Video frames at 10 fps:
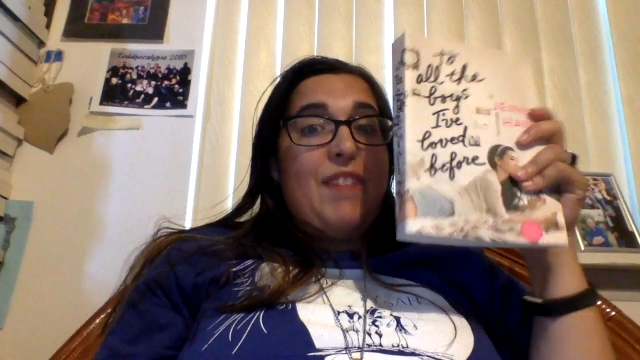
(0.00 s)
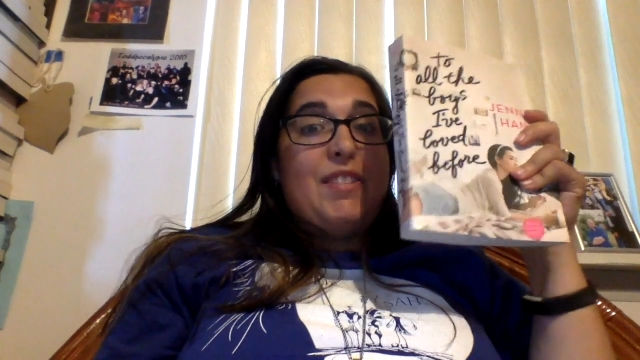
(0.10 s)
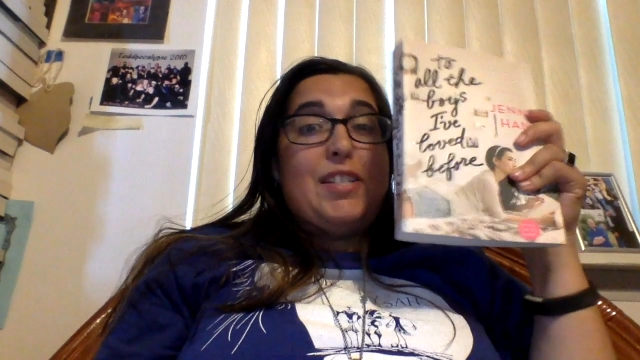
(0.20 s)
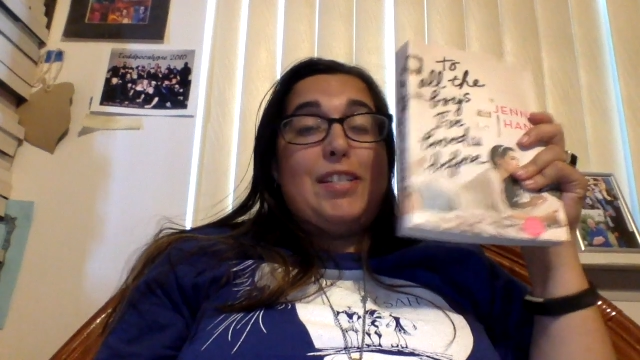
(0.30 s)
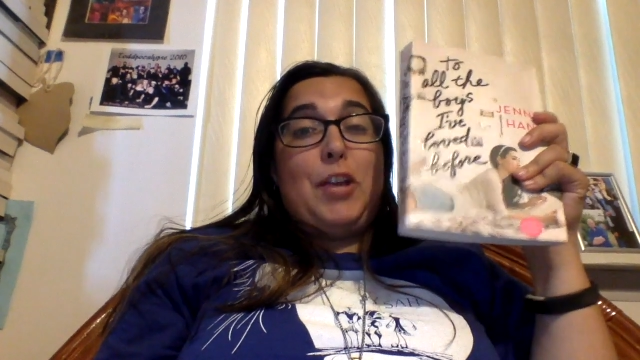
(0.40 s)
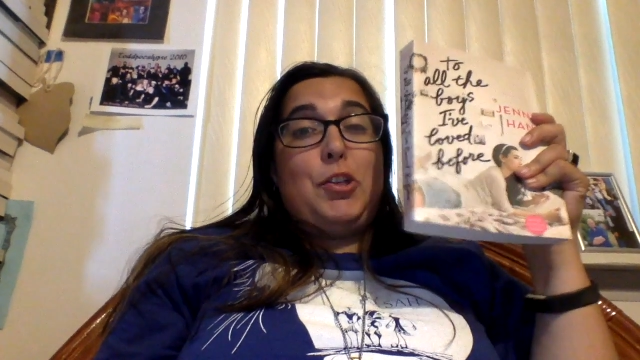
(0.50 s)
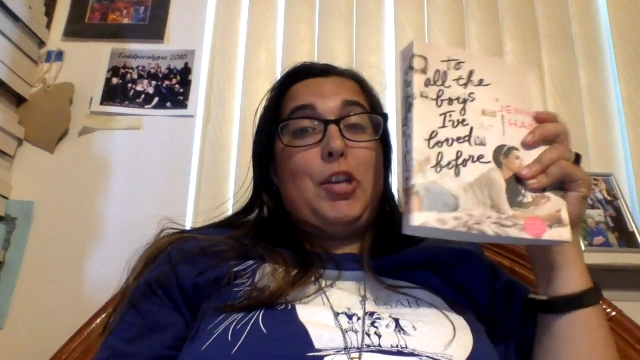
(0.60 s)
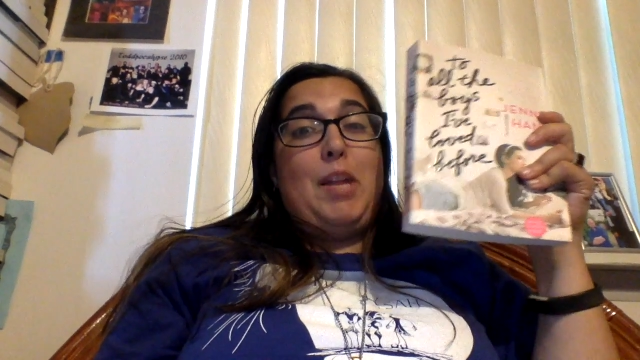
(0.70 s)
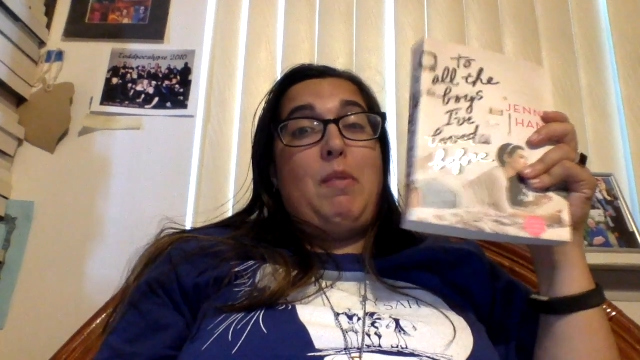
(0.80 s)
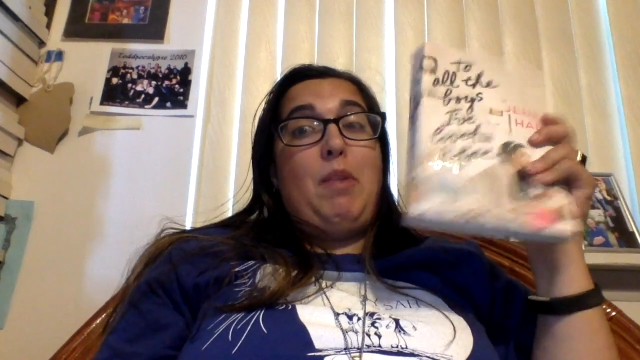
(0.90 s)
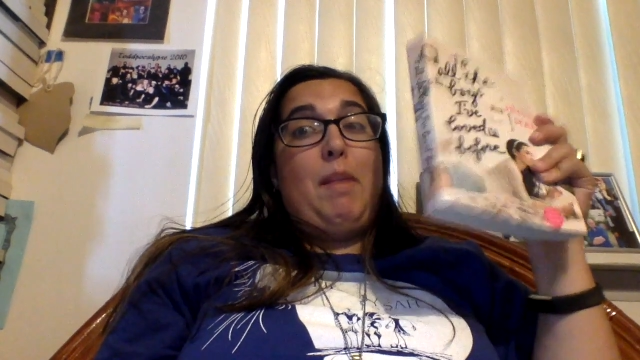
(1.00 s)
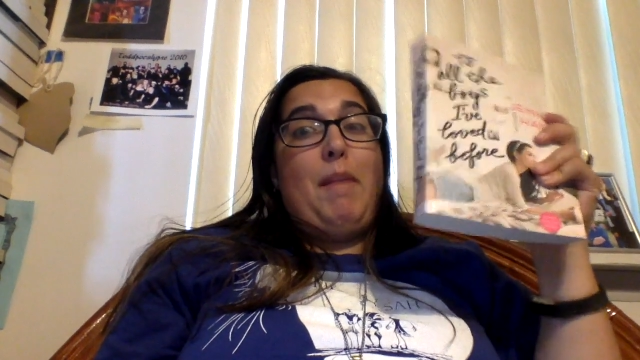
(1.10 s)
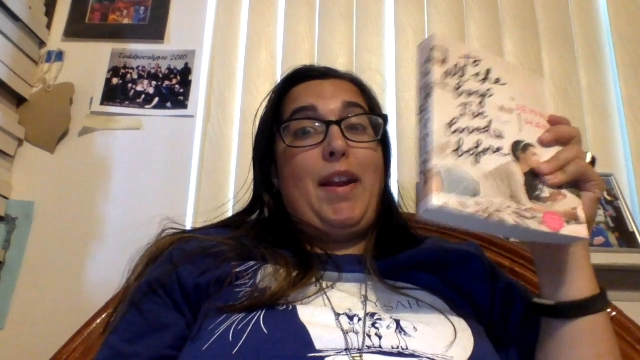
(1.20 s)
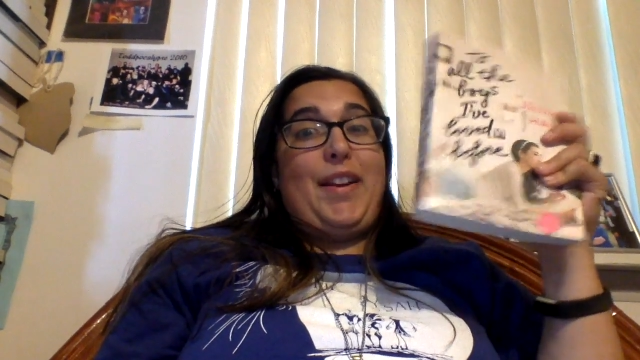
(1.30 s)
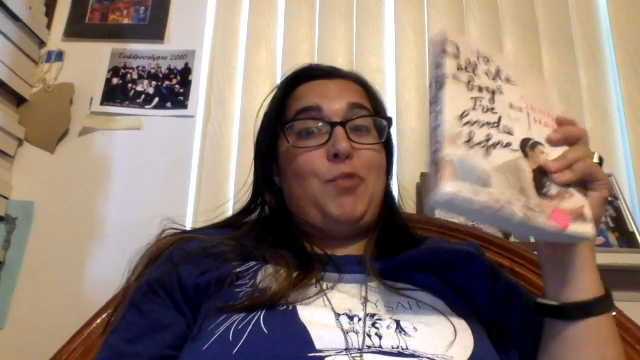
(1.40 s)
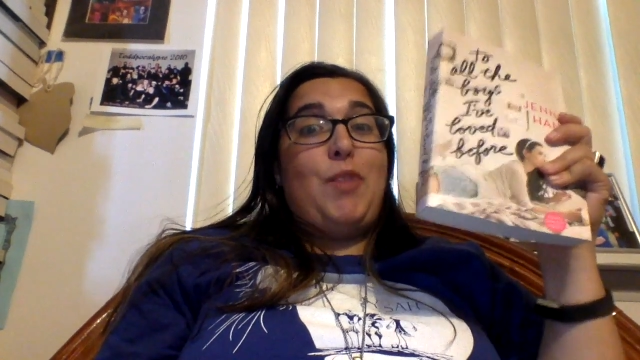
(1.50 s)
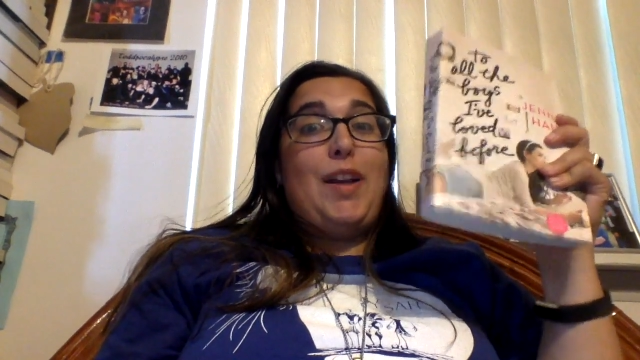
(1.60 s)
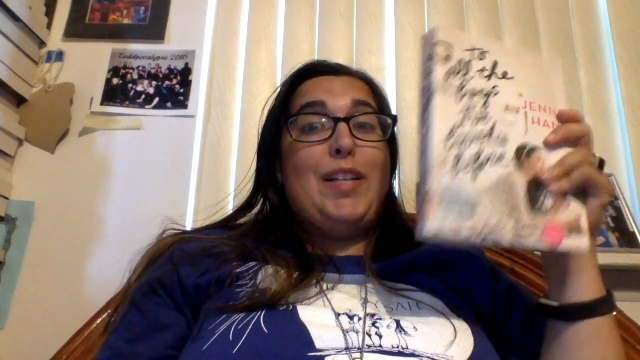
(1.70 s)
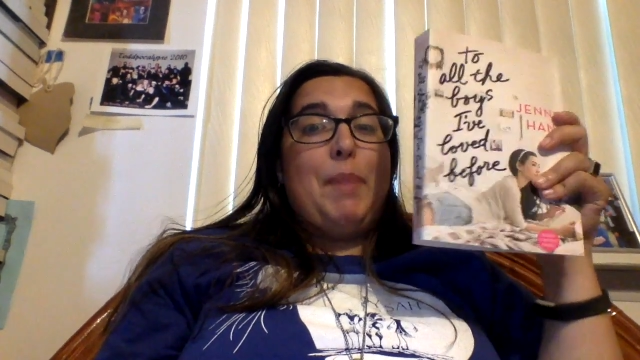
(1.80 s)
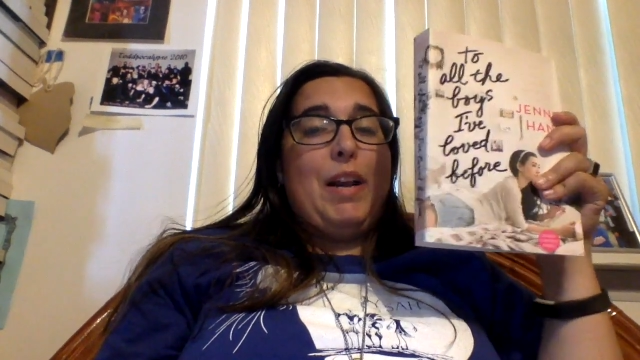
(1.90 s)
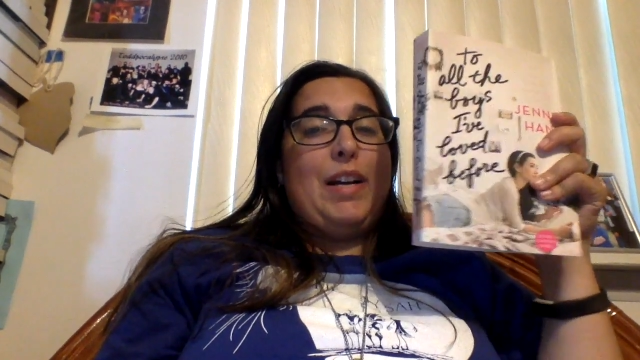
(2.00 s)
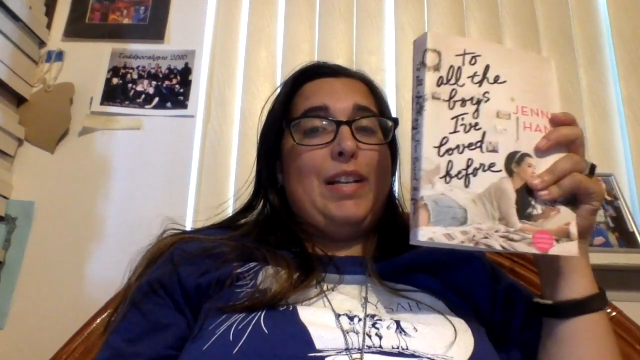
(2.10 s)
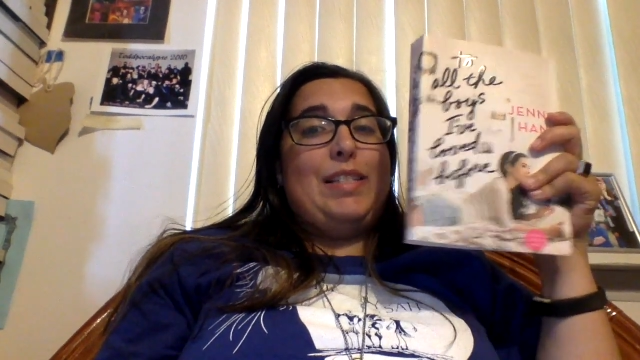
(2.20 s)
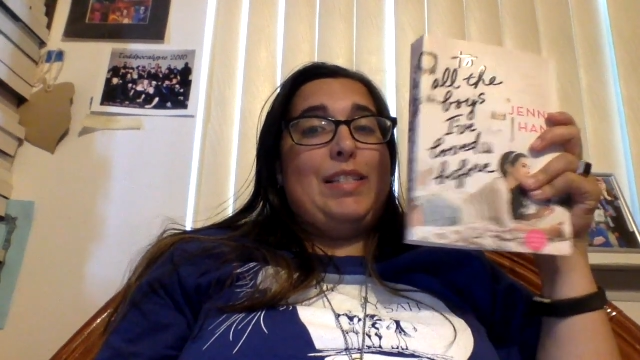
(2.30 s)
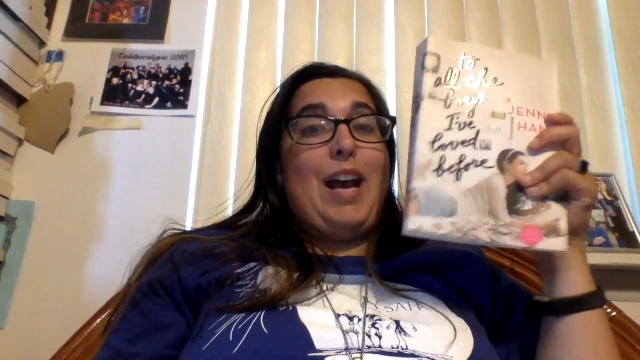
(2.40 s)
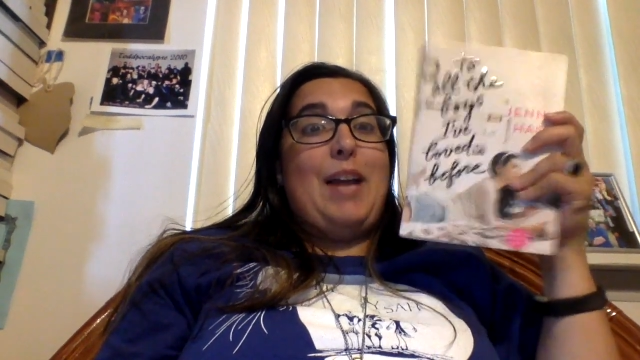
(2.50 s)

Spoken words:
And this is actually going to be one of my next reads because